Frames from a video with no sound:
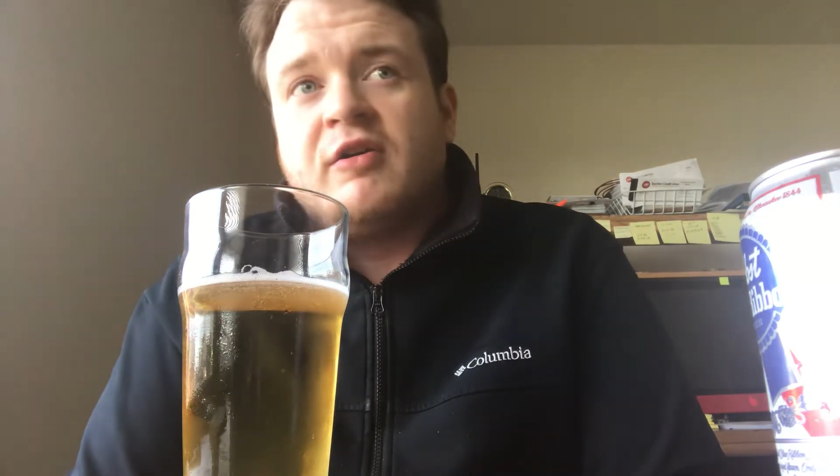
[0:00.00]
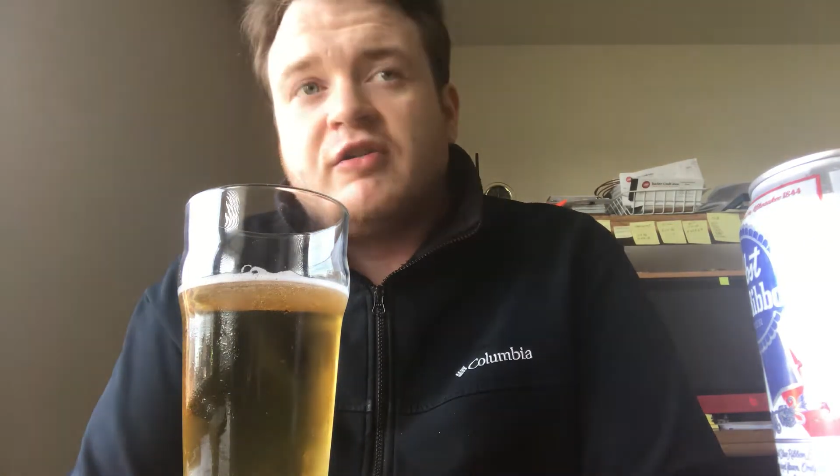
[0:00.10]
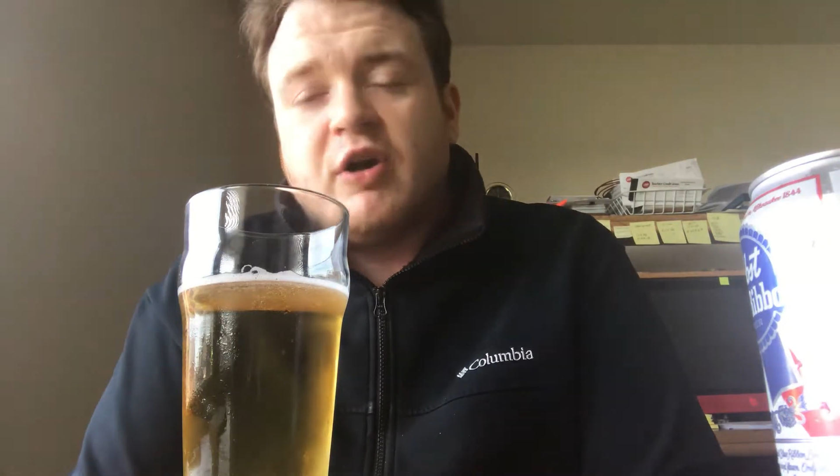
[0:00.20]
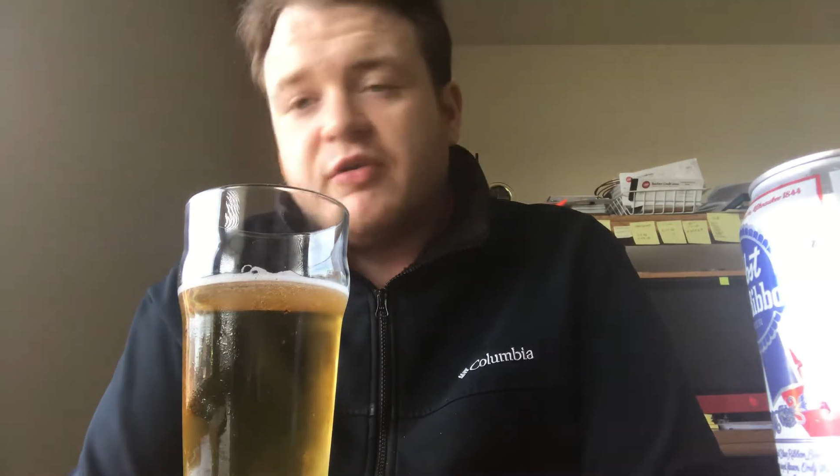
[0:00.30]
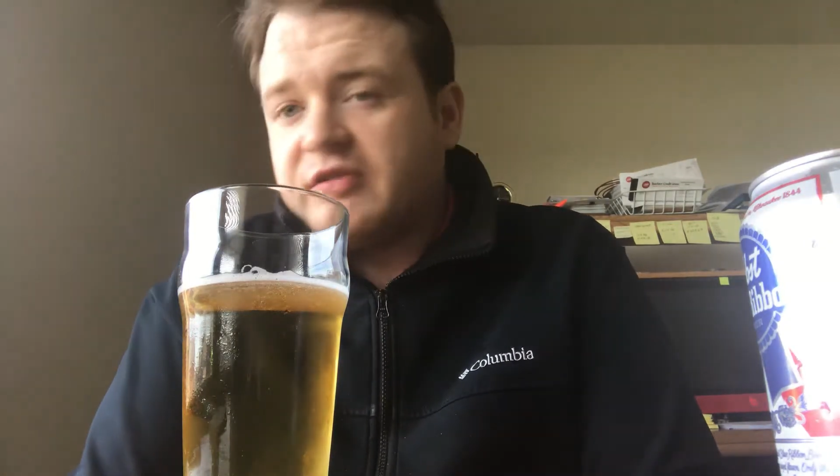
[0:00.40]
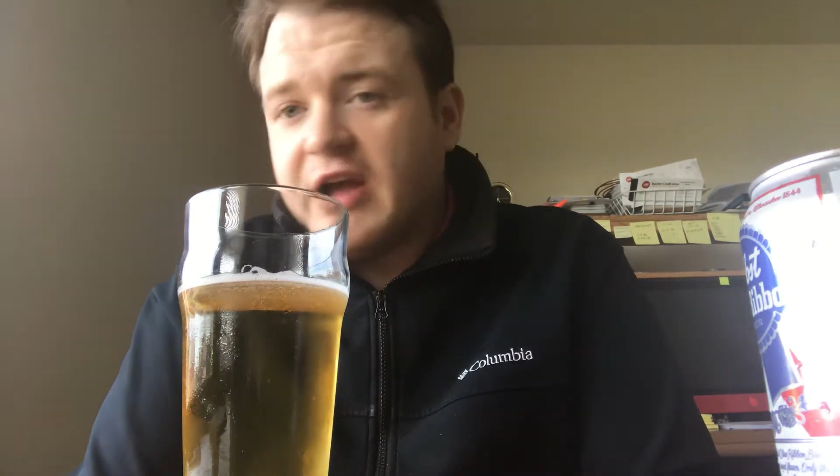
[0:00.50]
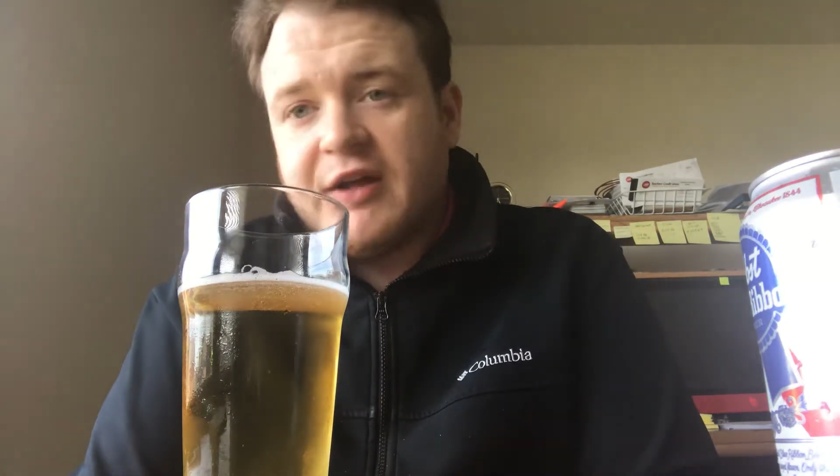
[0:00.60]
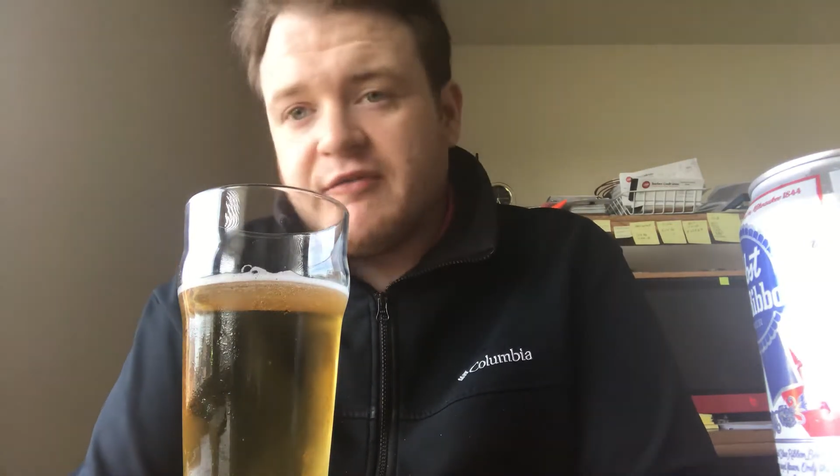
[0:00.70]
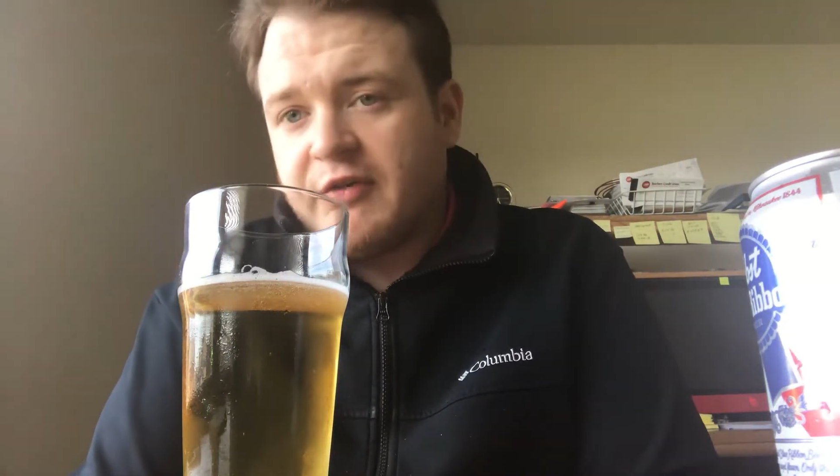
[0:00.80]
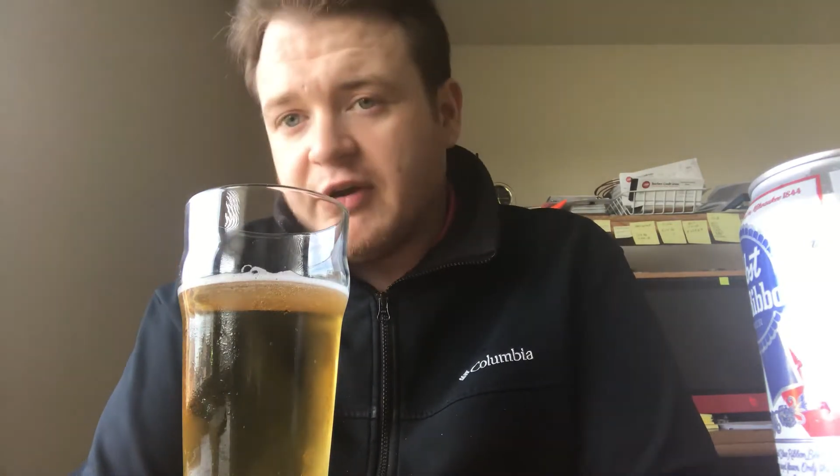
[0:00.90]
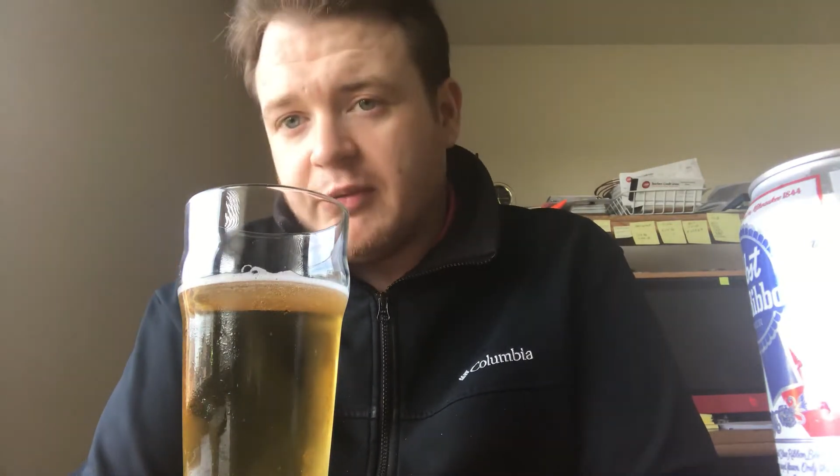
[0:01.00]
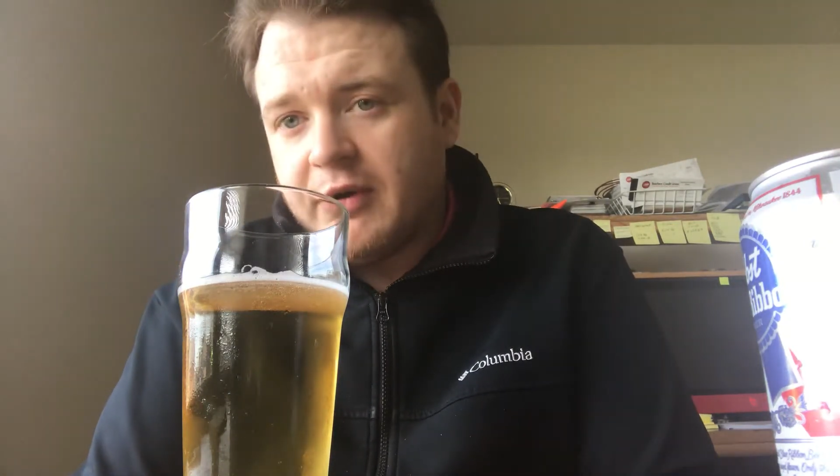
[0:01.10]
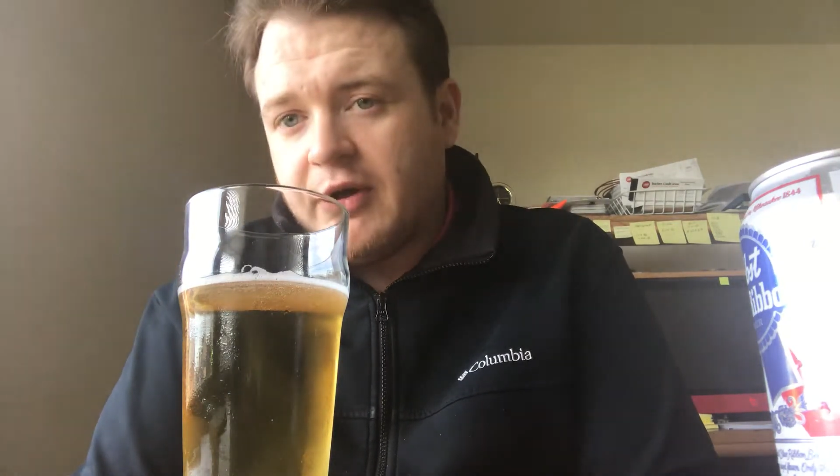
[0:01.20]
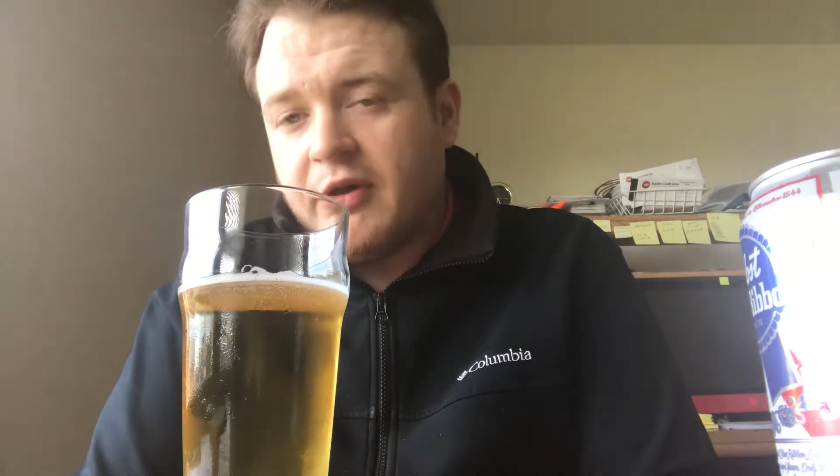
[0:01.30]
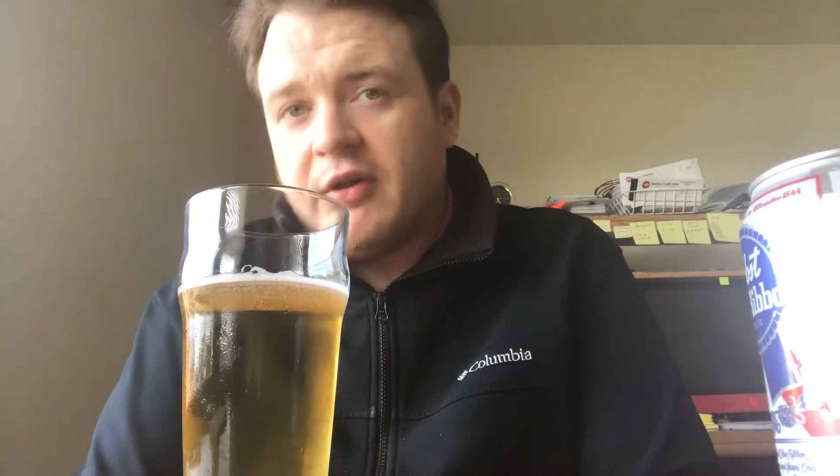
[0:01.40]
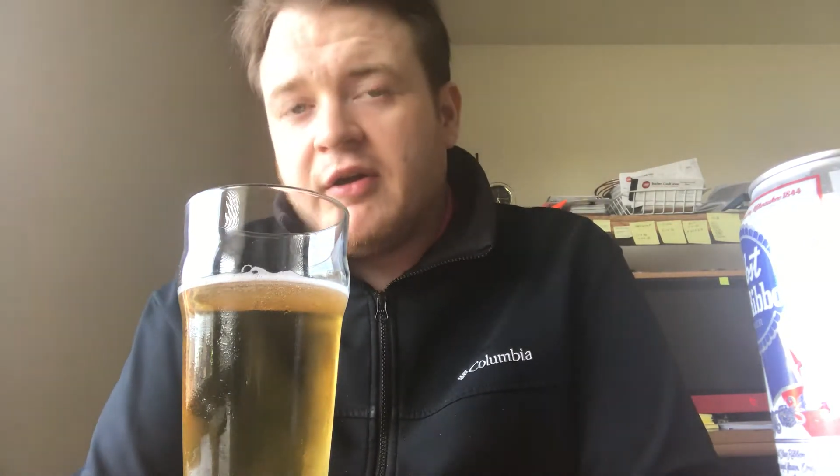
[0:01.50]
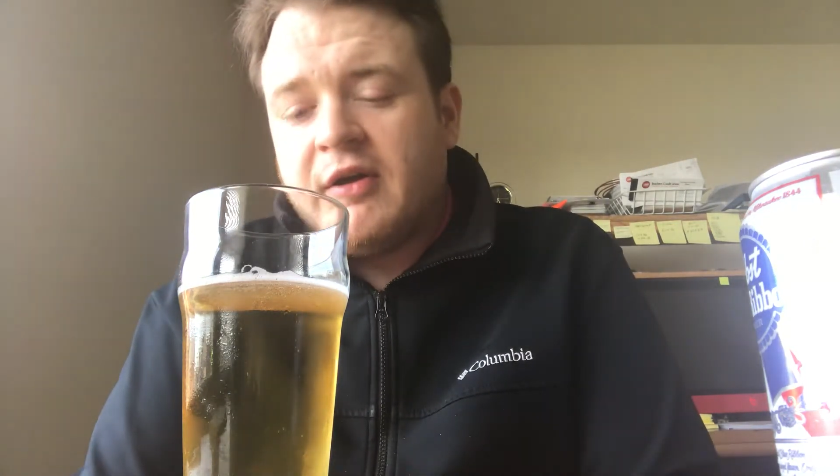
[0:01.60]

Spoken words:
goes down very well.